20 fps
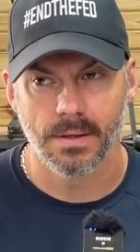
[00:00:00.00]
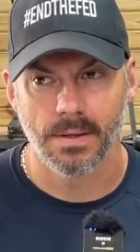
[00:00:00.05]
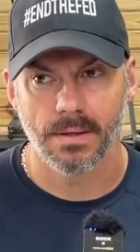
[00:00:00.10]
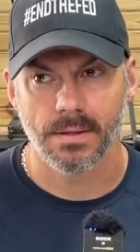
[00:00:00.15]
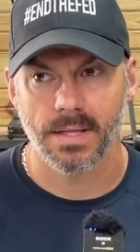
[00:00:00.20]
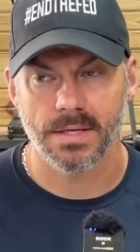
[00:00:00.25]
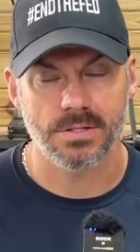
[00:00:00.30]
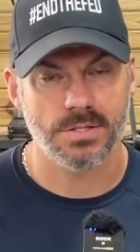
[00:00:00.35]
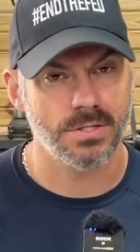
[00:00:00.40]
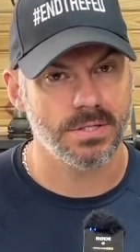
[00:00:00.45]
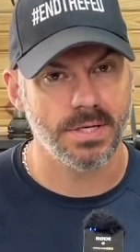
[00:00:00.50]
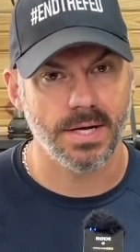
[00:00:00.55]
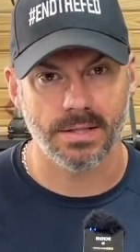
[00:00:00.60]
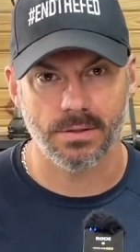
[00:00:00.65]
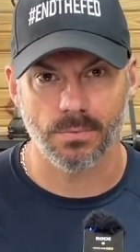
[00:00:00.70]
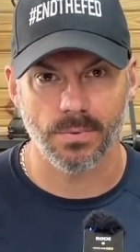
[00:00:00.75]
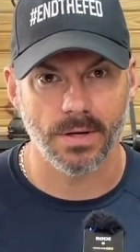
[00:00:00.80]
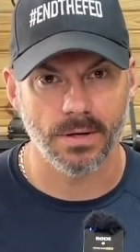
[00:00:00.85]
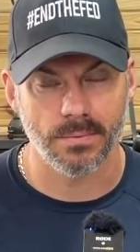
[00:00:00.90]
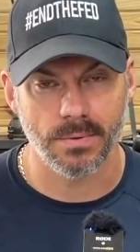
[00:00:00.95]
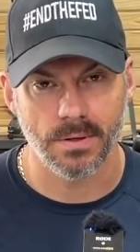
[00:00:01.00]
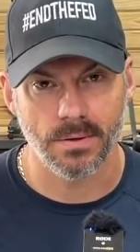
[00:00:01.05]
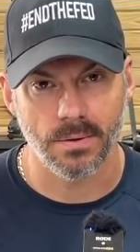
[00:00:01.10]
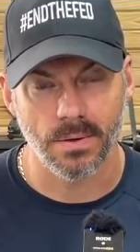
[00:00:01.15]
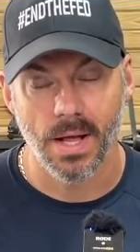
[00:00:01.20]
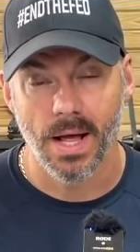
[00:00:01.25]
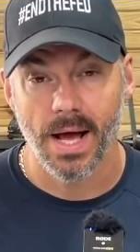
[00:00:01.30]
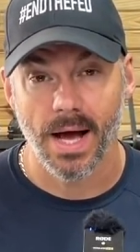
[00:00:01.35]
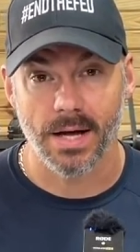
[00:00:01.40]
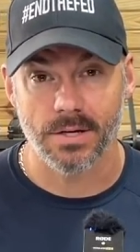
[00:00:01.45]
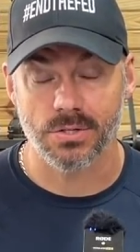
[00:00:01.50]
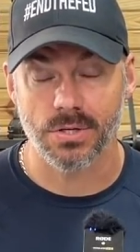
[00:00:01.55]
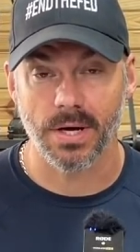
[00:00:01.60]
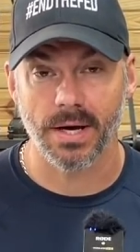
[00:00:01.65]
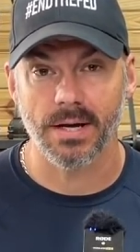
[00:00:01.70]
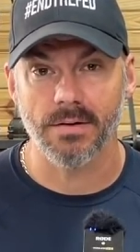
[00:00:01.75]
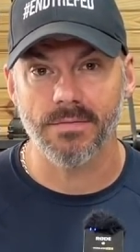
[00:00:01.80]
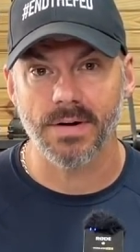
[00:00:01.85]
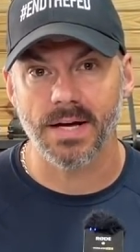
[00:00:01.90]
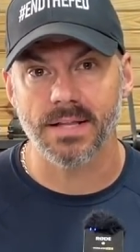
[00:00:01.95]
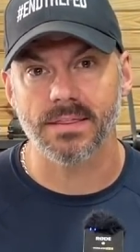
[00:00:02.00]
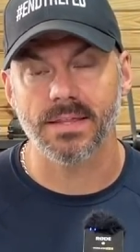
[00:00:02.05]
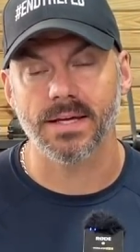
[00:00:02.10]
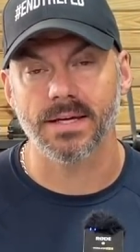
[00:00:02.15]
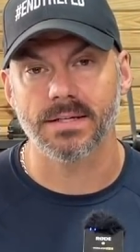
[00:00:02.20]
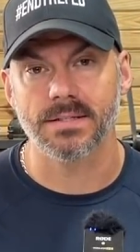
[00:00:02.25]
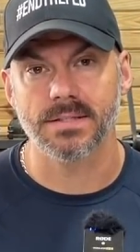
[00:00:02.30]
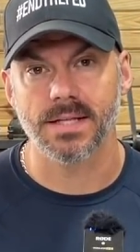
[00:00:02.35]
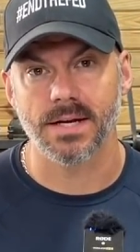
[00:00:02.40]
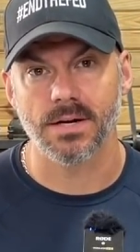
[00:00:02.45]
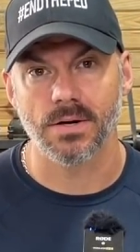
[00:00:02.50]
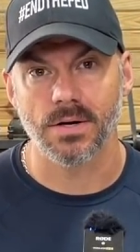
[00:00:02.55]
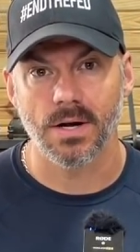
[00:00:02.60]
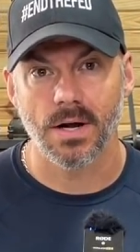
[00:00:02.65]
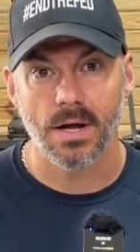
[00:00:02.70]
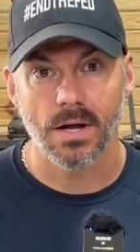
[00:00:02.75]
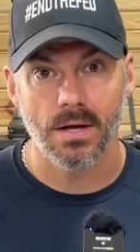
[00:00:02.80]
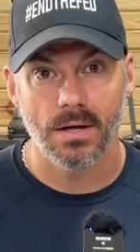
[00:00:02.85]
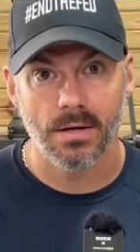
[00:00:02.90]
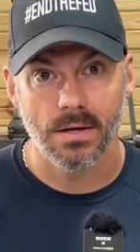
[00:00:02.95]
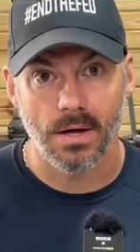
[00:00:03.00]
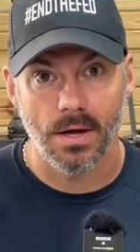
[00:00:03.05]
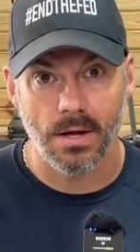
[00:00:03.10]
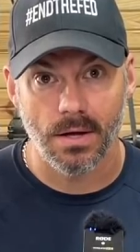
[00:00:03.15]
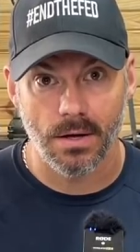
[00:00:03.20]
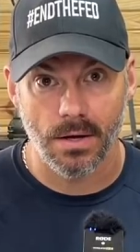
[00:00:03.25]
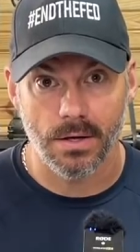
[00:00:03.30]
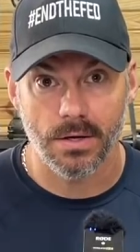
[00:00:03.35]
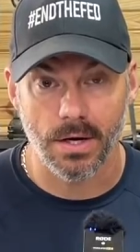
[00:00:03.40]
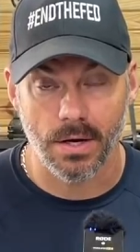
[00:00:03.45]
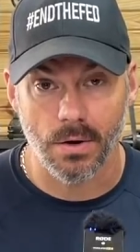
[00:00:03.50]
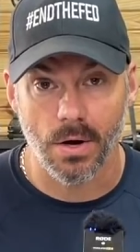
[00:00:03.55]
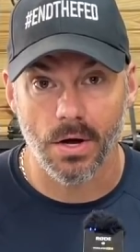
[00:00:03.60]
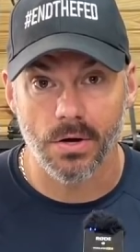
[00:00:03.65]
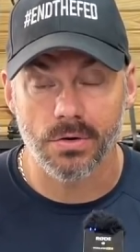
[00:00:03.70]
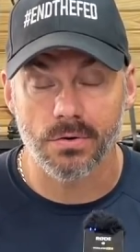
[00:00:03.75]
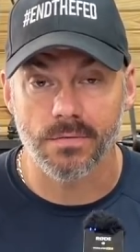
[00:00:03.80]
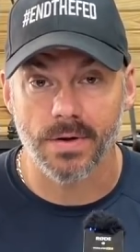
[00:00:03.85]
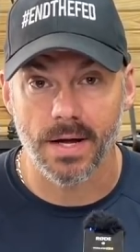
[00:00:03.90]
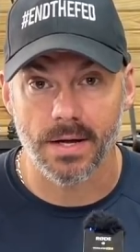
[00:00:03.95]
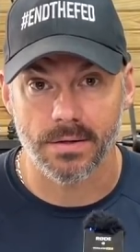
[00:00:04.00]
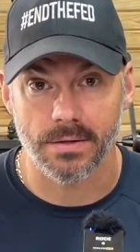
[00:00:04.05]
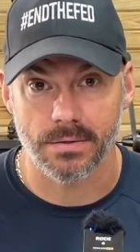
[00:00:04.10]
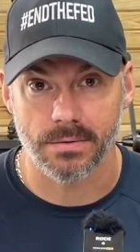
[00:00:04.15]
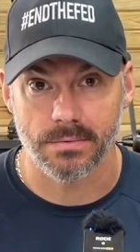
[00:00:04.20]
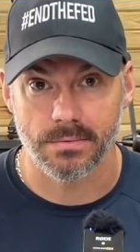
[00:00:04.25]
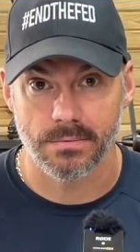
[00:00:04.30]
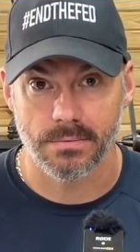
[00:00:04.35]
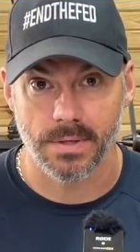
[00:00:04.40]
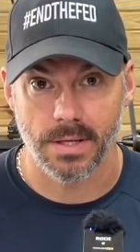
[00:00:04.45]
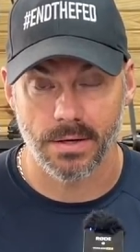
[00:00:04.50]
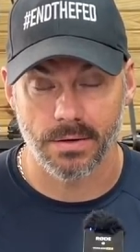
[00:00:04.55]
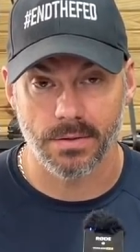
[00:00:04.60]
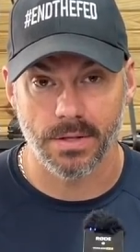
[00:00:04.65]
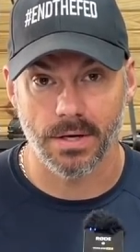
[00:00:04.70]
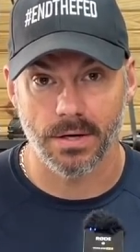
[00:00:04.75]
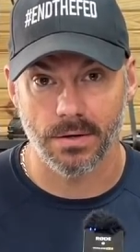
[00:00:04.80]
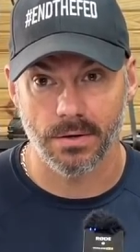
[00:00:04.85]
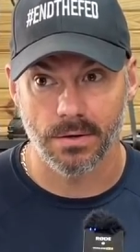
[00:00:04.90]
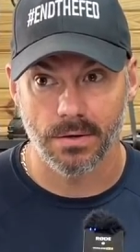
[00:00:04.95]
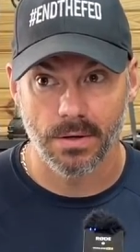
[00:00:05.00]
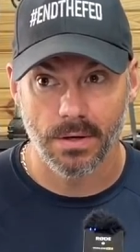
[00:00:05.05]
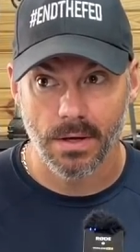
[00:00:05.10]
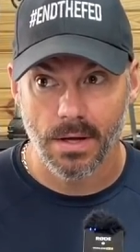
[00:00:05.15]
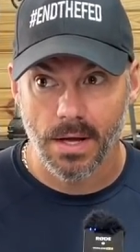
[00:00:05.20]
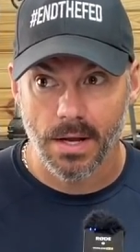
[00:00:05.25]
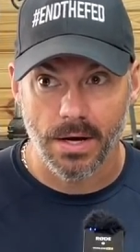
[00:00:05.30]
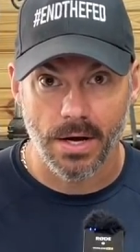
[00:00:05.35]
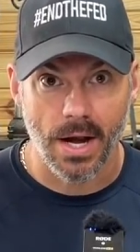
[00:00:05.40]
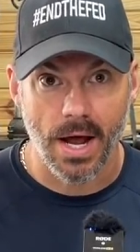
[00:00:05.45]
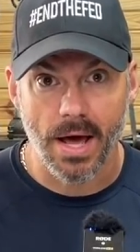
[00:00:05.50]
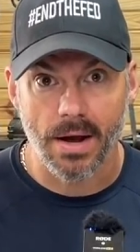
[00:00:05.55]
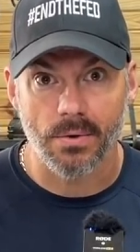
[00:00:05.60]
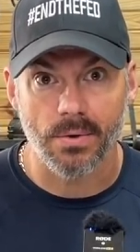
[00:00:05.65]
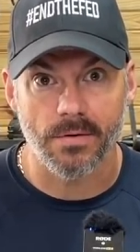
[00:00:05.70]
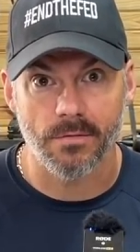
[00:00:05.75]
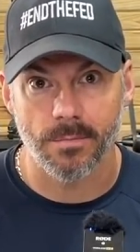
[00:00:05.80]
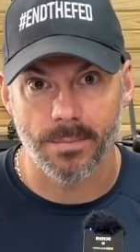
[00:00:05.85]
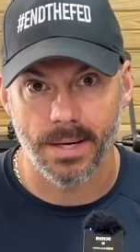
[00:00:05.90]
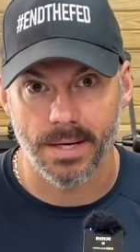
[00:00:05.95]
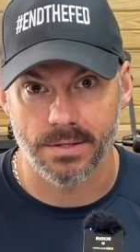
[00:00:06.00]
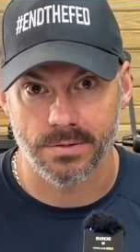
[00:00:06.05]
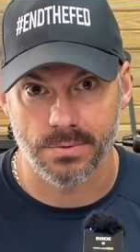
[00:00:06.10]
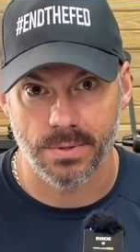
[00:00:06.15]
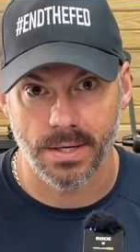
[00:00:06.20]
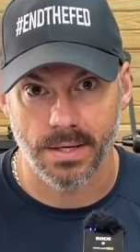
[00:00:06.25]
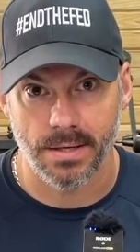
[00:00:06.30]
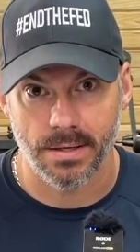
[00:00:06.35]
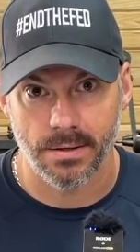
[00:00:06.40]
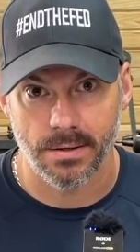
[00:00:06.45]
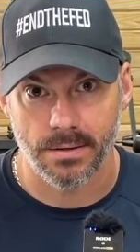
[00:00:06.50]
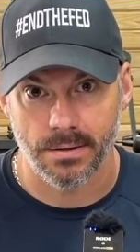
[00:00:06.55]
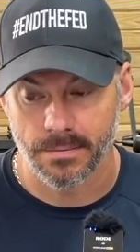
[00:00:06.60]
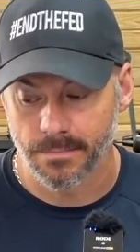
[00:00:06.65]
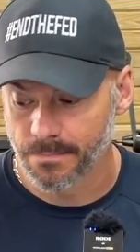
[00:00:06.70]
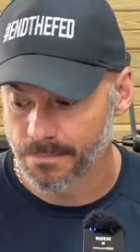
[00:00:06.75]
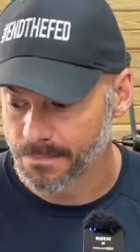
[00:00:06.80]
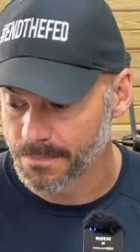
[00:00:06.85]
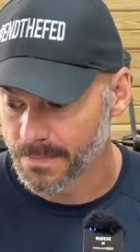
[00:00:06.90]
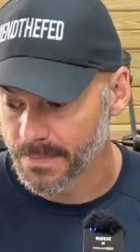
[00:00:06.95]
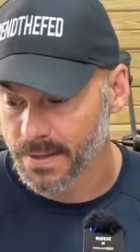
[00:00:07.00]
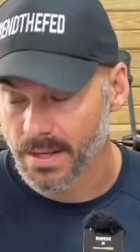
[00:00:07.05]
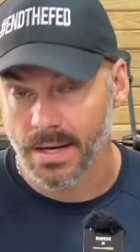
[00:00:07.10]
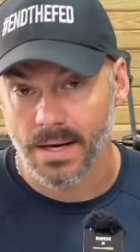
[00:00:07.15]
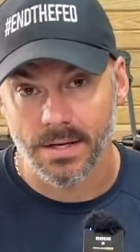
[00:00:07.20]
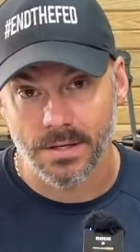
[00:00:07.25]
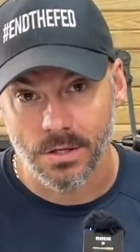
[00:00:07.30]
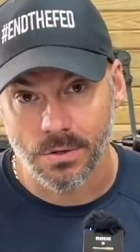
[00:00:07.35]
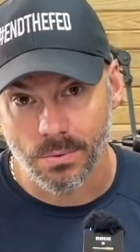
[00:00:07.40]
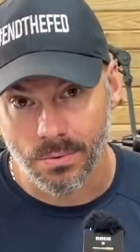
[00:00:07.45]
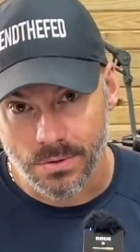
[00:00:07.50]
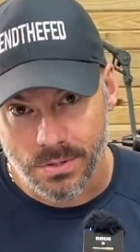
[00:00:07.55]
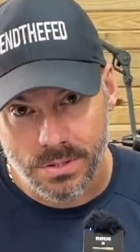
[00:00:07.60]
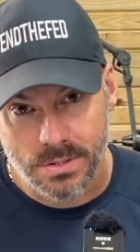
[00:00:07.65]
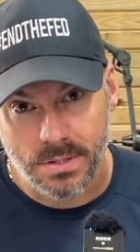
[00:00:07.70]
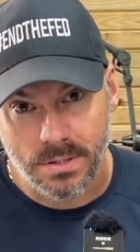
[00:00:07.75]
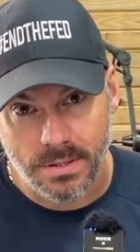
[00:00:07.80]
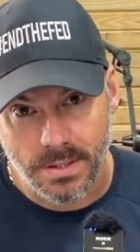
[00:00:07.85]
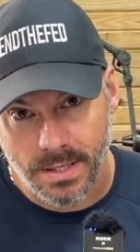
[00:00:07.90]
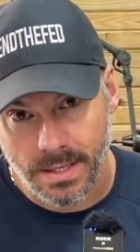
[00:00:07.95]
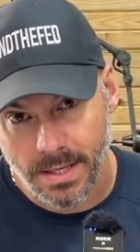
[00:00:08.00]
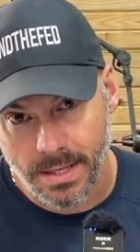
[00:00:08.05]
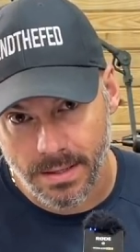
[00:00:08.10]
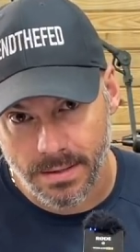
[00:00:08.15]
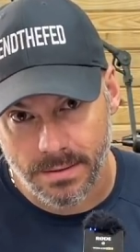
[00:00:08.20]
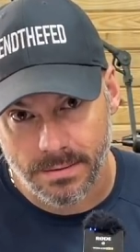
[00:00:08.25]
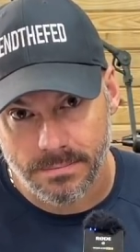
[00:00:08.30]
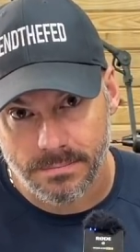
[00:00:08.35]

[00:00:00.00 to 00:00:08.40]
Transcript: That's just not the way I roll. I try to buy things that are, undervalued, that are not on everybody's radar. And you were just looking at it.